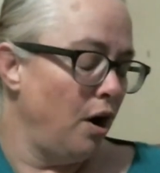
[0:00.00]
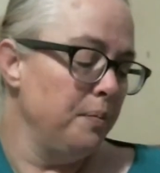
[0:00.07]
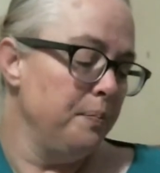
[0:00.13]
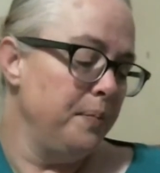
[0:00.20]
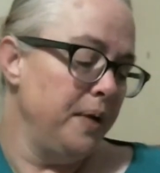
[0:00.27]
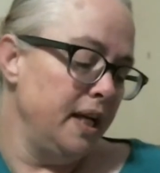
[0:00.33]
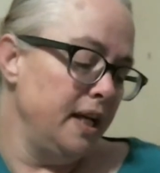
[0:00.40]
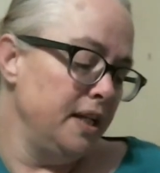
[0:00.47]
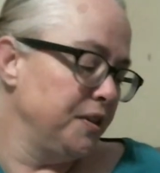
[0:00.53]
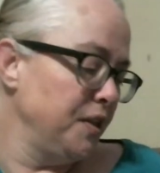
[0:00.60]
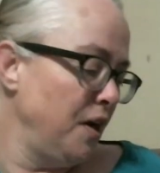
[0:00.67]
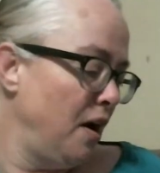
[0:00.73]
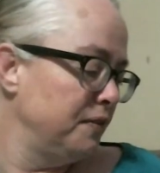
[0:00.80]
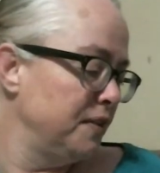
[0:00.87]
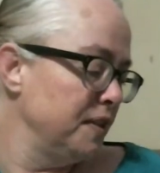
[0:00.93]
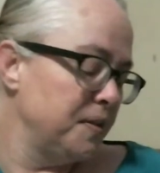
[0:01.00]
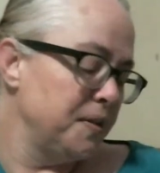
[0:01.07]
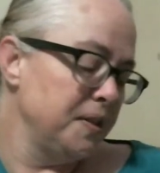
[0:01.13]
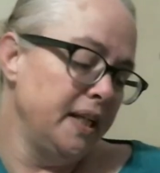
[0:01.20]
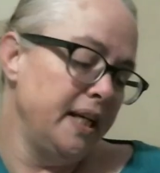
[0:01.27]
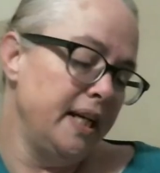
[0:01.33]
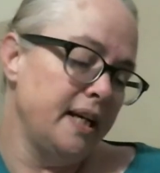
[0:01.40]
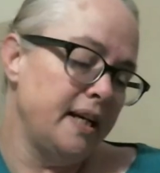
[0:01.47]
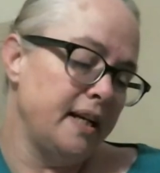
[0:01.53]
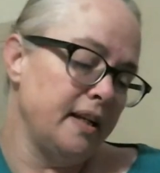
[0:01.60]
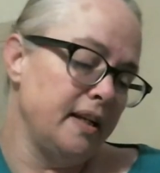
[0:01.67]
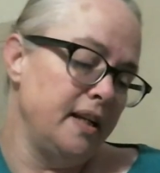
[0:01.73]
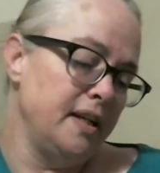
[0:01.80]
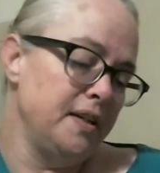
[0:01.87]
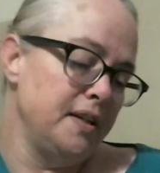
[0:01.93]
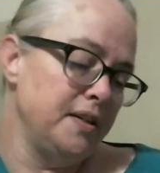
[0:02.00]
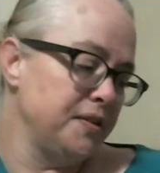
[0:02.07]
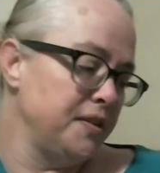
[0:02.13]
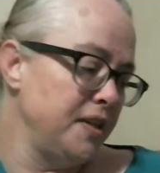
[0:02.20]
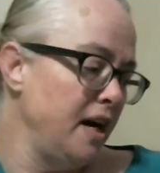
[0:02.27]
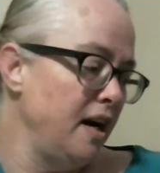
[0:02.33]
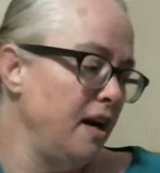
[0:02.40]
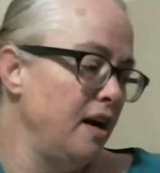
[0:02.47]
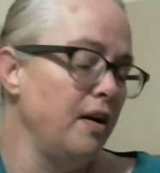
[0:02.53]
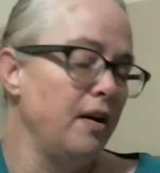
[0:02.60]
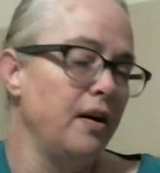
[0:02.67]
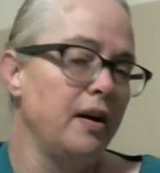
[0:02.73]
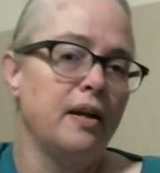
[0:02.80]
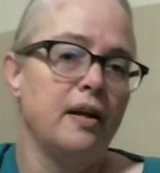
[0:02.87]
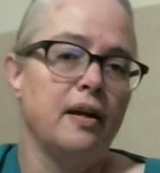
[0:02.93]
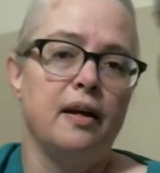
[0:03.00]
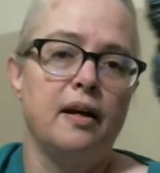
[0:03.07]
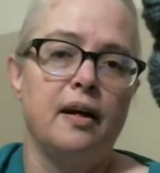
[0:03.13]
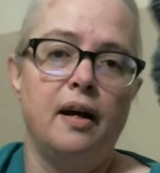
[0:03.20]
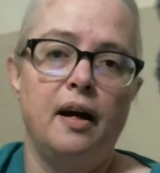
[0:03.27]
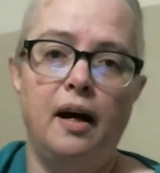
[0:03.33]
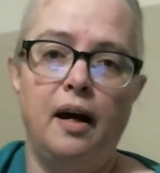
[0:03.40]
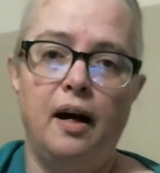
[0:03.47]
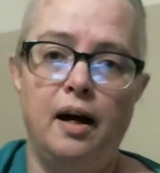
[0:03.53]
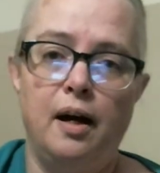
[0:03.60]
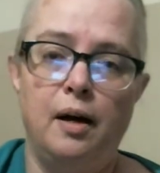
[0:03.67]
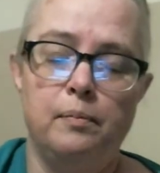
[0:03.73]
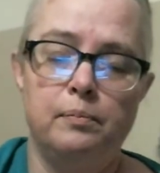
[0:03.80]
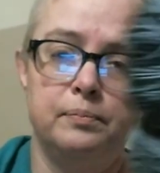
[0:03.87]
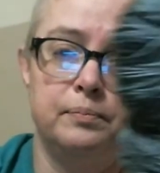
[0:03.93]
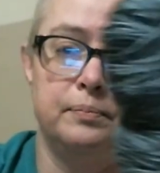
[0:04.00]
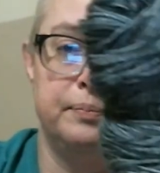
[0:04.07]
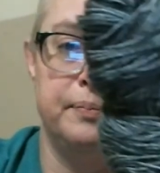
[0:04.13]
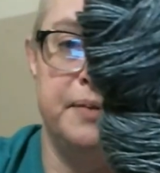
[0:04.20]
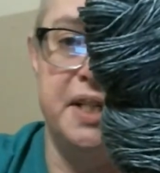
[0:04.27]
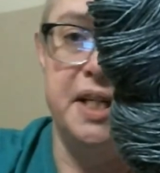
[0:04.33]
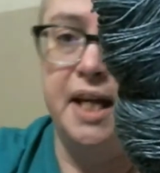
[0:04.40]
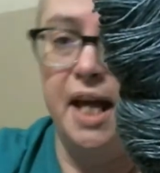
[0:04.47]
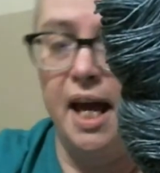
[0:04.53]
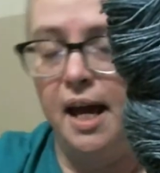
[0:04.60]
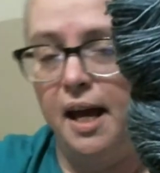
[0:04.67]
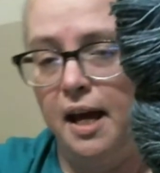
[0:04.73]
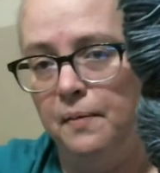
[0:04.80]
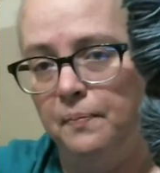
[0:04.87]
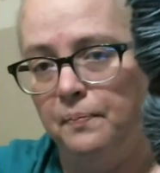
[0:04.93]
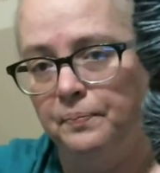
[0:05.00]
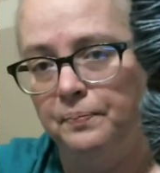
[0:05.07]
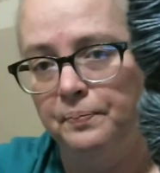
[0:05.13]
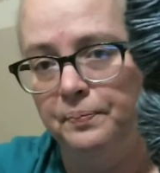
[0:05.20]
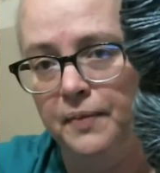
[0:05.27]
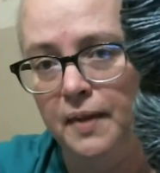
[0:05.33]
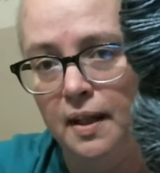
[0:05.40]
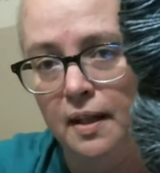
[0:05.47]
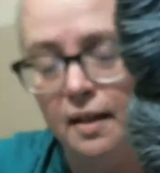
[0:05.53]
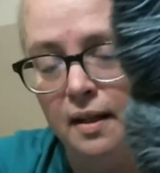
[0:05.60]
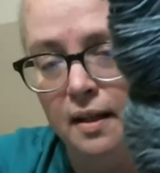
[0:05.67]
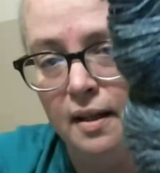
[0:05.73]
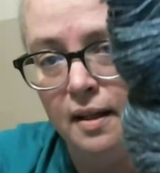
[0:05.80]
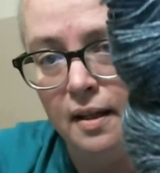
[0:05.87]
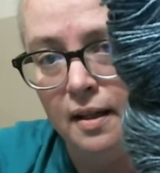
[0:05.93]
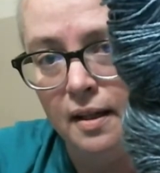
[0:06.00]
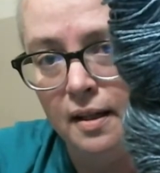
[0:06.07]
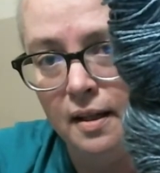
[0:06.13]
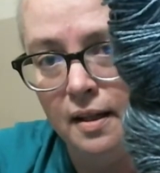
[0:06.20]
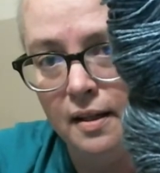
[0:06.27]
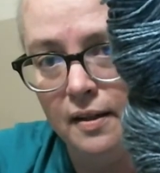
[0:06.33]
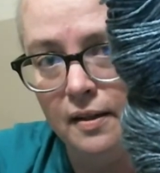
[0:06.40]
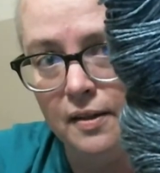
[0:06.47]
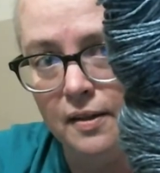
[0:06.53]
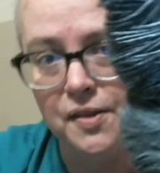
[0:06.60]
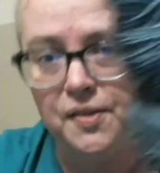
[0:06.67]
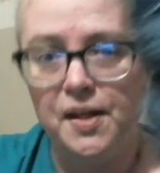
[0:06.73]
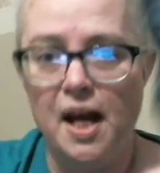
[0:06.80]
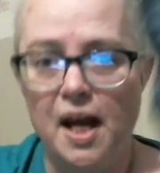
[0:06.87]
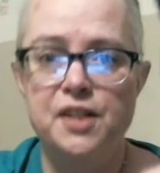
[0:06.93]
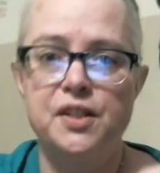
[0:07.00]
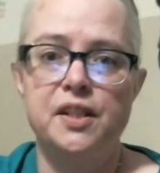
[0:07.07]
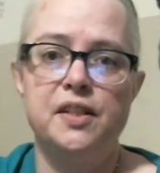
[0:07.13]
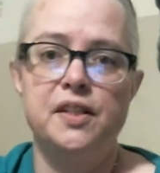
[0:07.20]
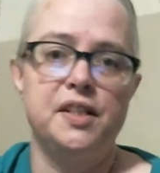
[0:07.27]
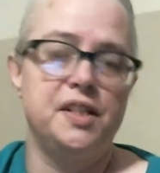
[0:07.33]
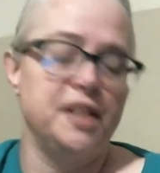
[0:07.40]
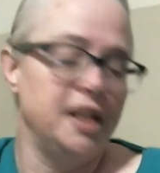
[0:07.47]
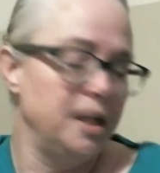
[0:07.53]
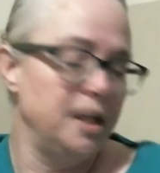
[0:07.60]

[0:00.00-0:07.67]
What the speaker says: Bee Soft and Sleek. It is their DK. This is actually the denim